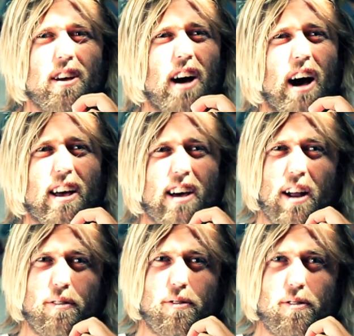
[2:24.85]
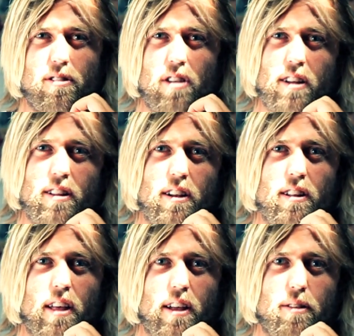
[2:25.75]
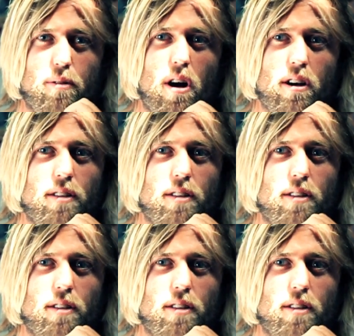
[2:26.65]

got kind of sucked into like the wrong